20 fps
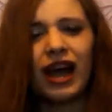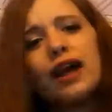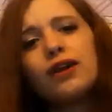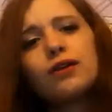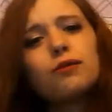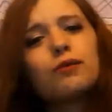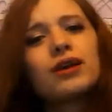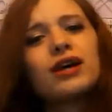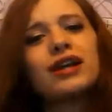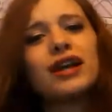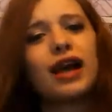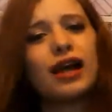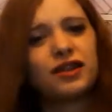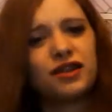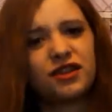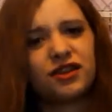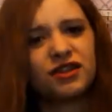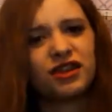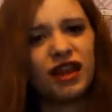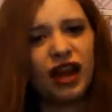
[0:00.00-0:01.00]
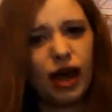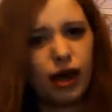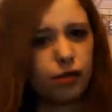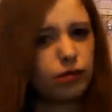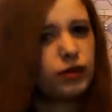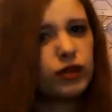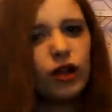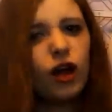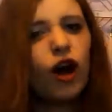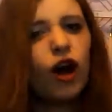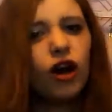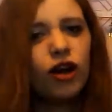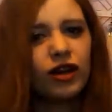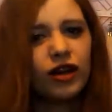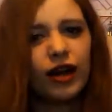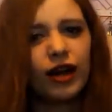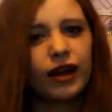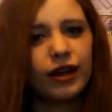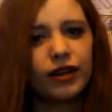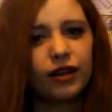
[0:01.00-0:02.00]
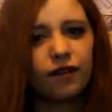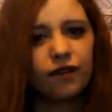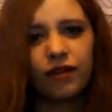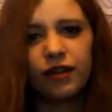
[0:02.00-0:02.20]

I don't want just an epilogue kind